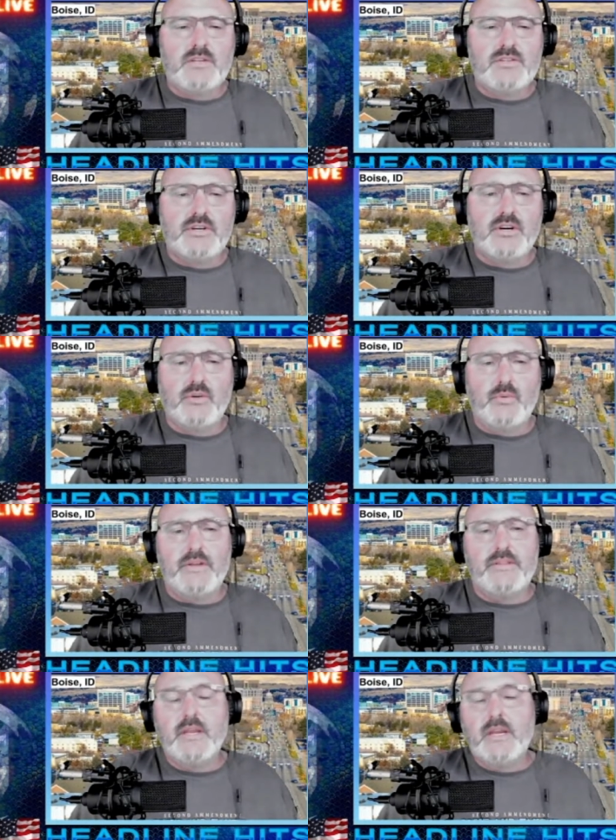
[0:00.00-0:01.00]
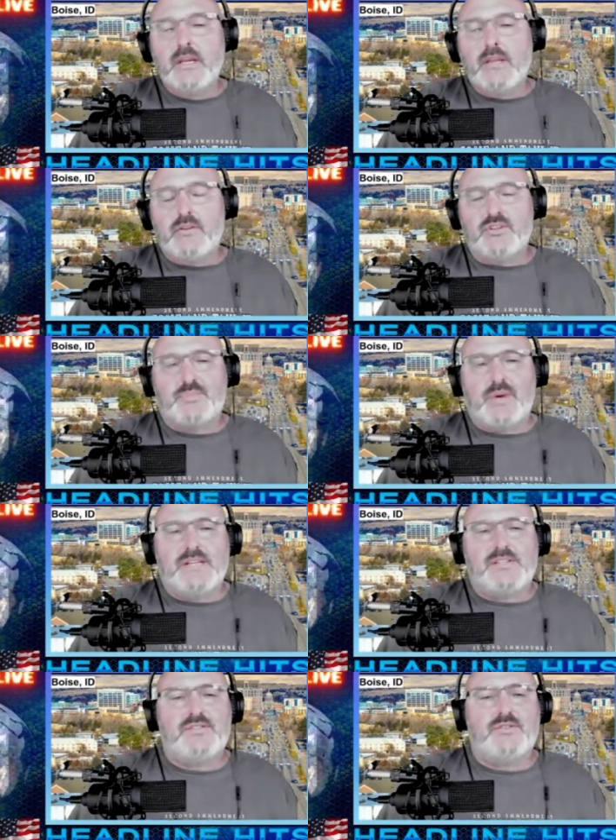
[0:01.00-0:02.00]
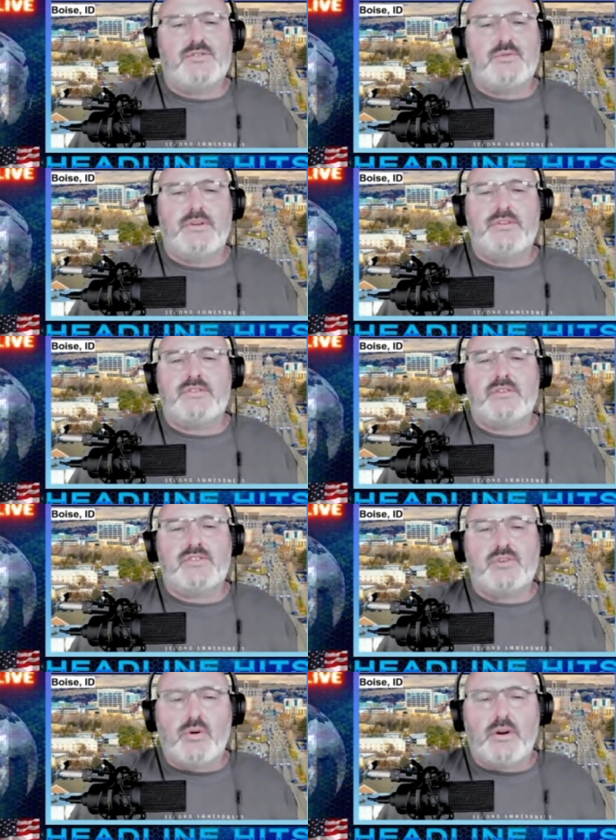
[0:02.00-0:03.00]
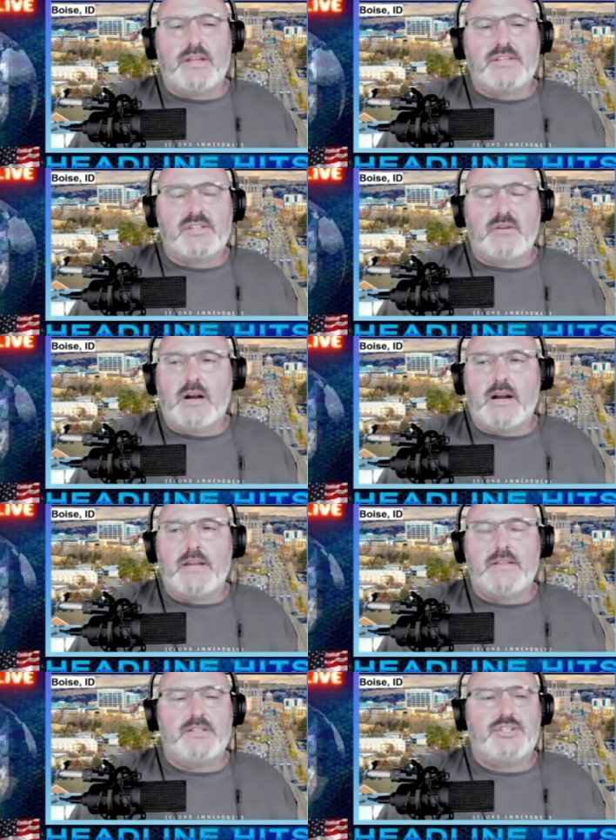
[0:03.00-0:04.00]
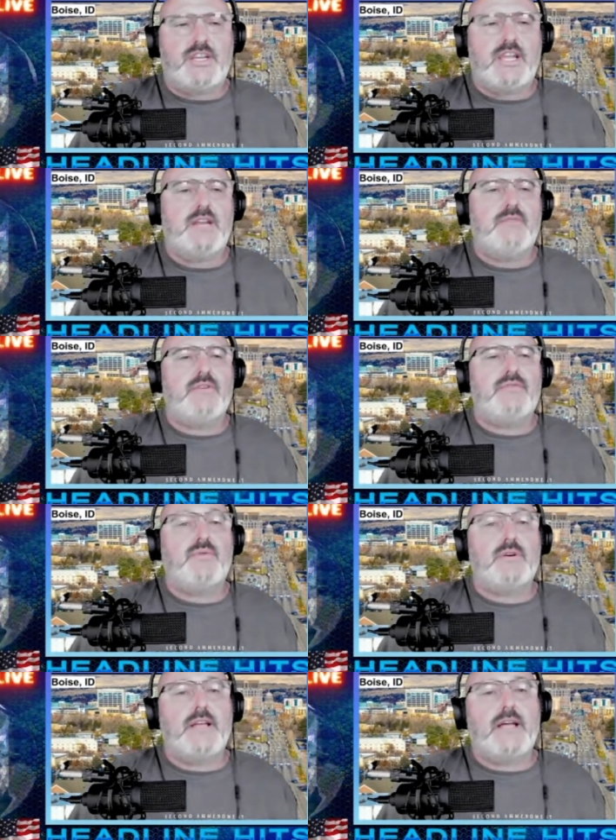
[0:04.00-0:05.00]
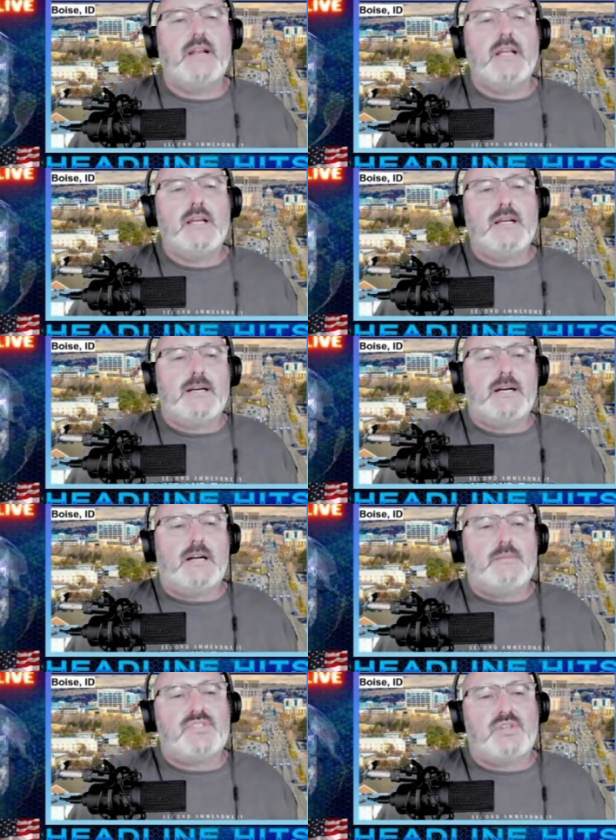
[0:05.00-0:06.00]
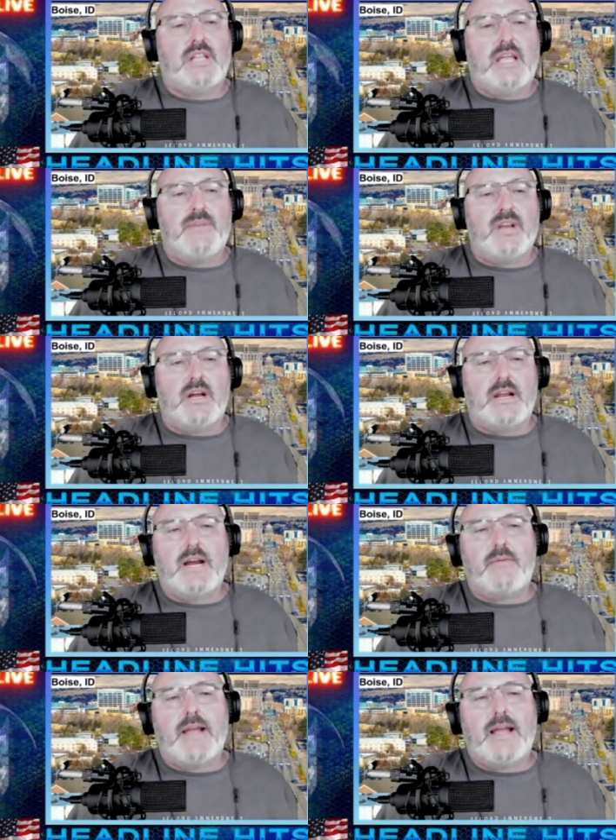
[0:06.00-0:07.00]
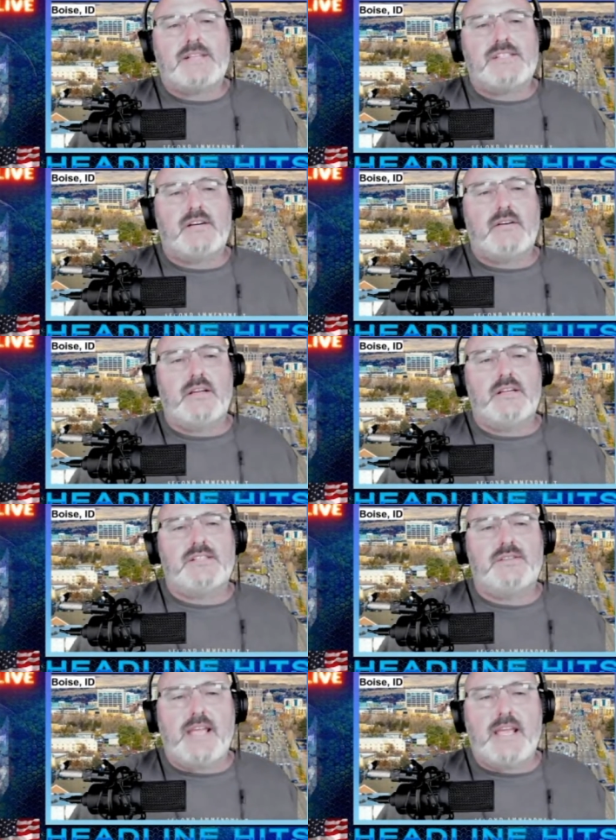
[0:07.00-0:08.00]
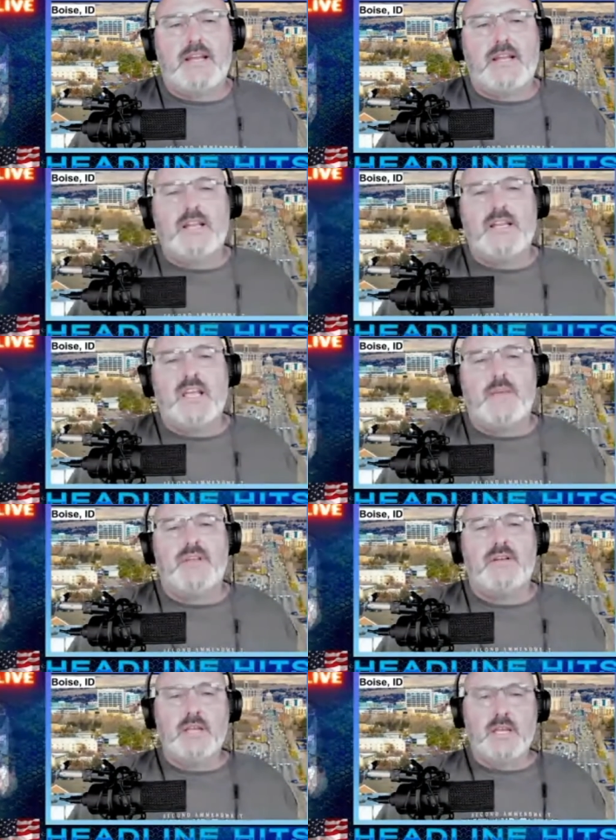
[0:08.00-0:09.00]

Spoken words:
to cook with, those prices are soaring so high that she can't even afford that. So Lebanon, Iraq, Syria, Sudan, and Yemen,